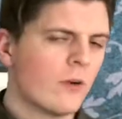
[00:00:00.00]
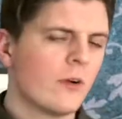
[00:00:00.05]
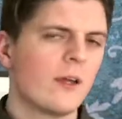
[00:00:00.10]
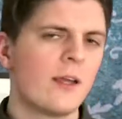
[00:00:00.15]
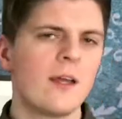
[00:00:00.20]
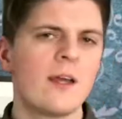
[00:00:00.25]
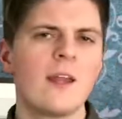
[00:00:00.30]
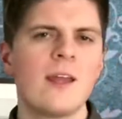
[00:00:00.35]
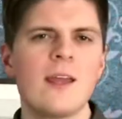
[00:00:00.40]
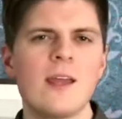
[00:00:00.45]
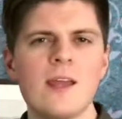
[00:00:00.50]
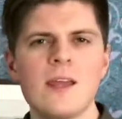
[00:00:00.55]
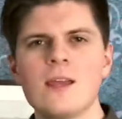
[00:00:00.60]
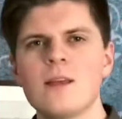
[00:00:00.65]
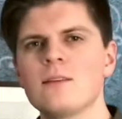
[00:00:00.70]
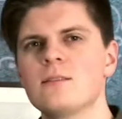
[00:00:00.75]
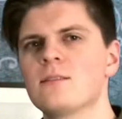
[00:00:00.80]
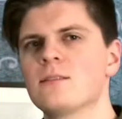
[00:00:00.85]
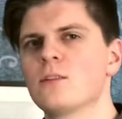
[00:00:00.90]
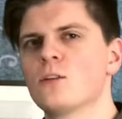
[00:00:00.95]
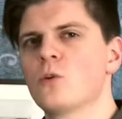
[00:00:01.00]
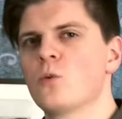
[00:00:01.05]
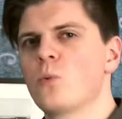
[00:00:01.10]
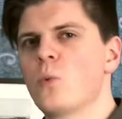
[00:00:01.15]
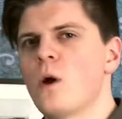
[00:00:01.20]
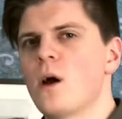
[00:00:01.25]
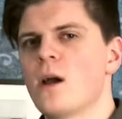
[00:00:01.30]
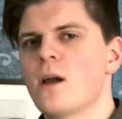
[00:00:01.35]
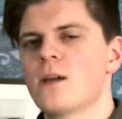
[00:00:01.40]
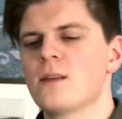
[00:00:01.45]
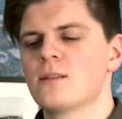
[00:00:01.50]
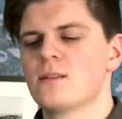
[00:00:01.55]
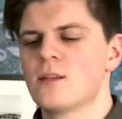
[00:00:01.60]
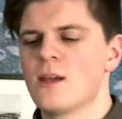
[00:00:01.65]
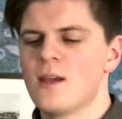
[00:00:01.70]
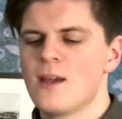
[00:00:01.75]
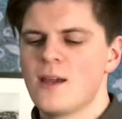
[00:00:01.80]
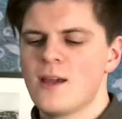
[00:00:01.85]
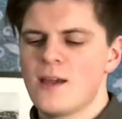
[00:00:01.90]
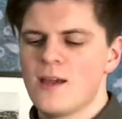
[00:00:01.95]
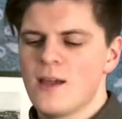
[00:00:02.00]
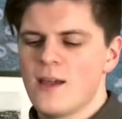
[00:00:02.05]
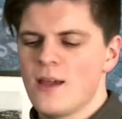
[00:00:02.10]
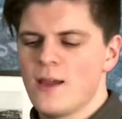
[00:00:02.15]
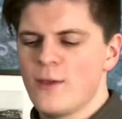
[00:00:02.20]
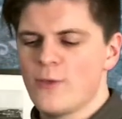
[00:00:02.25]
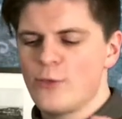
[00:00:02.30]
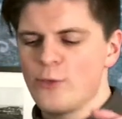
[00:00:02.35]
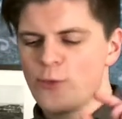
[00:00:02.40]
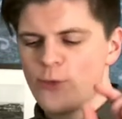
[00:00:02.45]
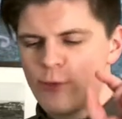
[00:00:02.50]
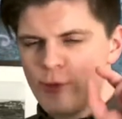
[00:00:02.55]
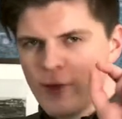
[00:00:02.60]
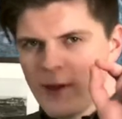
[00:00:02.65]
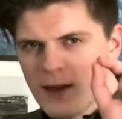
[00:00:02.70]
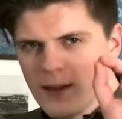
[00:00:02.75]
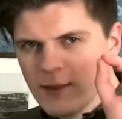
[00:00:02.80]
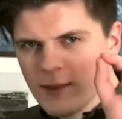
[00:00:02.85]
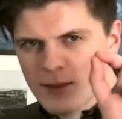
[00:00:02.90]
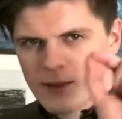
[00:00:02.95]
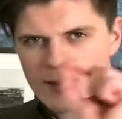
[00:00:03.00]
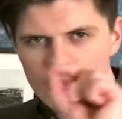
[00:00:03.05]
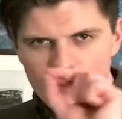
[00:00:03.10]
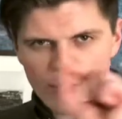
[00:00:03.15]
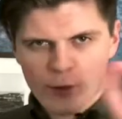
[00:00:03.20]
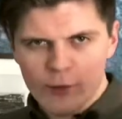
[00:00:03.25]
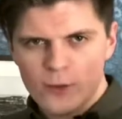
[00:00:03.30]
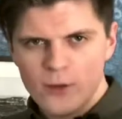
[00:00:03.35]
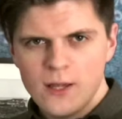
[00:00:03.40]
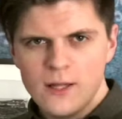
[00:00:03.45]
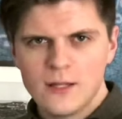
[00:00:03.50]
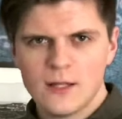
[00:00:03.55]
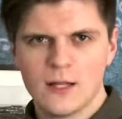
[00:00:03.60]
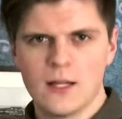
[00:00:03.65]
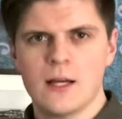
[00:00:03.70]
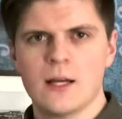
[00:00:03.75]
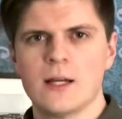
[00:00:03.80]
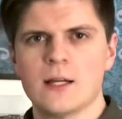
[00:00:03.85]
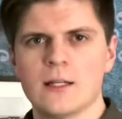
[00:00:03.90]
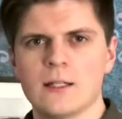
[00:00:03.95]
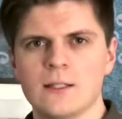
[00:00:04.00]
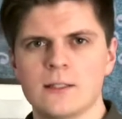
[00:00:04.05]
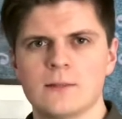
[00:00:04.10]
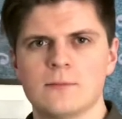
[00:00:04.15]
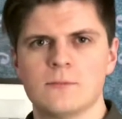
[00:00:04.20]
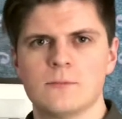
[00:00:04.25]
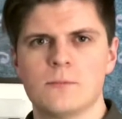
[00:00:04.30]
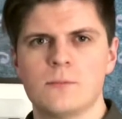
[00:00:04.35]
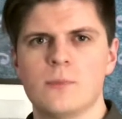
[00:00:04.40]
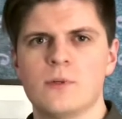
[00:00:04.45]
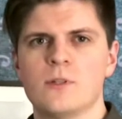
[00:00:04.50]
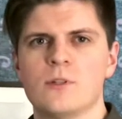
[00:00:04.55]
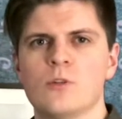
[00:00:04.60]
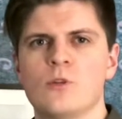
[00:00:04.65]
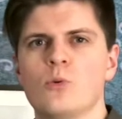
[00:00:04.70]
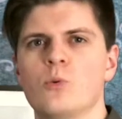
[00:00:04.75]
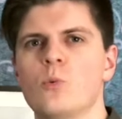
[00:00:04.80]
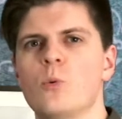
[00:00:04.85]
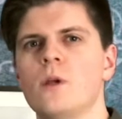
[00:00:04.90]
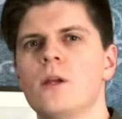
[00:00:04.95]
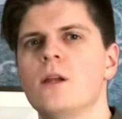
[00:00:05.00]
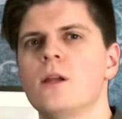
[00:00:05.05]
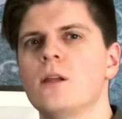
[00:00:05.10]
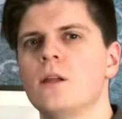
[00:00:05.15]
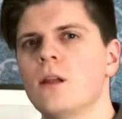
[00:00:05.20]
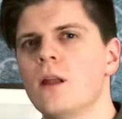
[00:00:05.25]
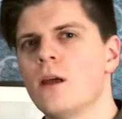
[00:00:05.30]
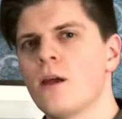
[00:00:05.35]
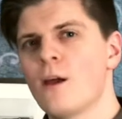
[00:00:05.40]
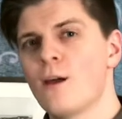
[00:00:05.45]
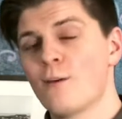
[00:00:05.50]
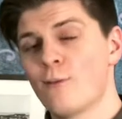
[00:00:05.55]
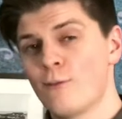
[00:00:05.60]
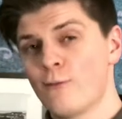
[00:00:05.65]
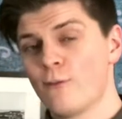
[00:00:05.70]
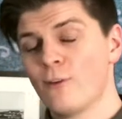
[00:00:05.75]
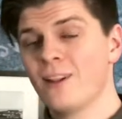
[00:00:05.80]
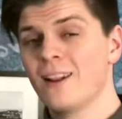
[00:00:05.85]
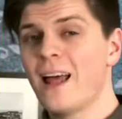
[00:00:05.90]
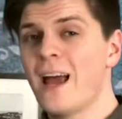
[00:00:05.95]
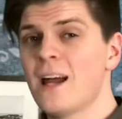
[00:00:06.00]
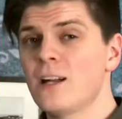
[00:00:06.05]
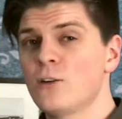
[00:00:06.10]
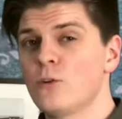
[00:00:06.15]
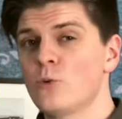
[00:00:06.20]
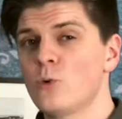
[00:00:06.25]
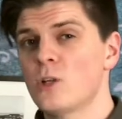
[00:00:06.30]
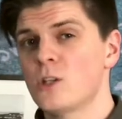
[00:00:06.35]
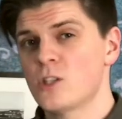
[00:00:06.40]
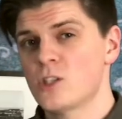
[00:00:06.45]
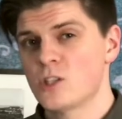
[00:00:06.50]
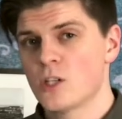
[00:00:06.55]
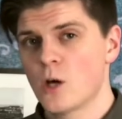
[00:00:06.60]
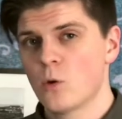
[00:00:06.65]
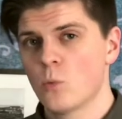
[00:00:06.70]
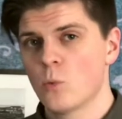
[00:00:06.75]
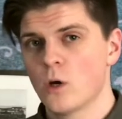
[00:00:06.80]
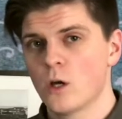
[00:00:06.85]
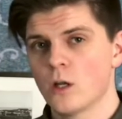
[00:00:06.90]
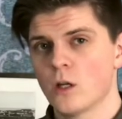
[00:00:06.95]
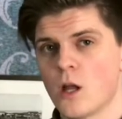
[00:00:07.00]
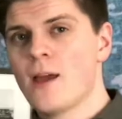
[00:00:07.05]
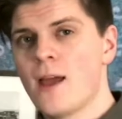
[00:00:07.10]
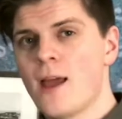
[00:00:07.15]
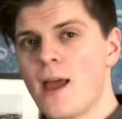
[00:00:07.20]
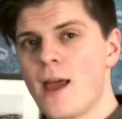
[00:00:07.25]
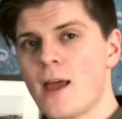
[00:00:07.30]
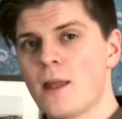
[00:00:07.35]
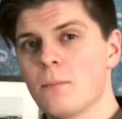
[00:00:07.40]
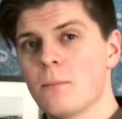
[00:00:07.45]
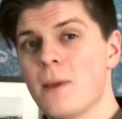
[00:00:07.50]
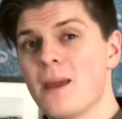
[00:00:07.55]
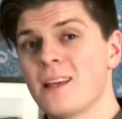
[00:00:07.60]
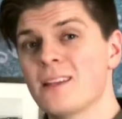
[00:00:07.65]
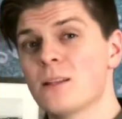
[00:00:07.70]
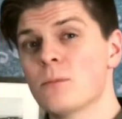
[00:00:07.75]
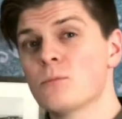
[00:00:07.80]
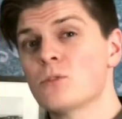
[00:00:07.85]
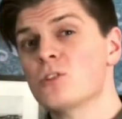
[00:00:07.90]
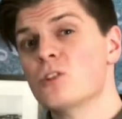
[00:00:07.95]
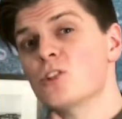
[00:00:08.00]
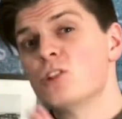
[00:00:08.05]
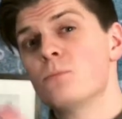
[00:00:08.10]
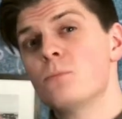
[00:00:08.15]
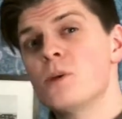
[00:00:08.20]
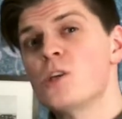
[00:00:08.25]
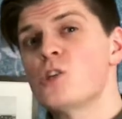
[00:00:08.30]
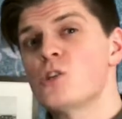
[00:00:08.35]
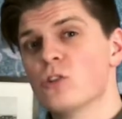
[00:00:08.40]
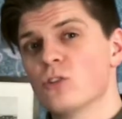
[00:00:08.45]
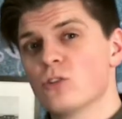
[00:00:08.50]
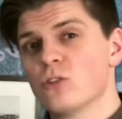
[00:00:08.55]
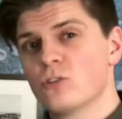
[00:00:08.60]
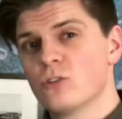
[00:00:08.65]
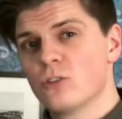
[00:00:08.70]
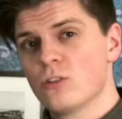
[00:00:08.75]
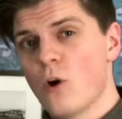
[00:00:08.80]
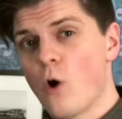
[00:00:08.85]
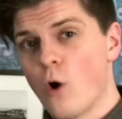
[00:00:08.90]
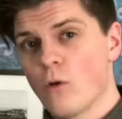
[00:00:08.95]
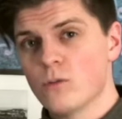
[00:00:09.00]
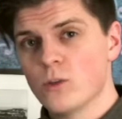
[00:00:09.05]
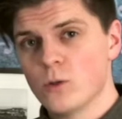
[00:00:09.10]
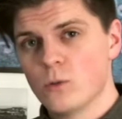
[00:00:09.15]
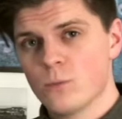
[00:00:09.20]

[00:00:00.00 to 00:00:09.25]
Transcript: it is quite a thin line between flattering someone and make them suspicious of you.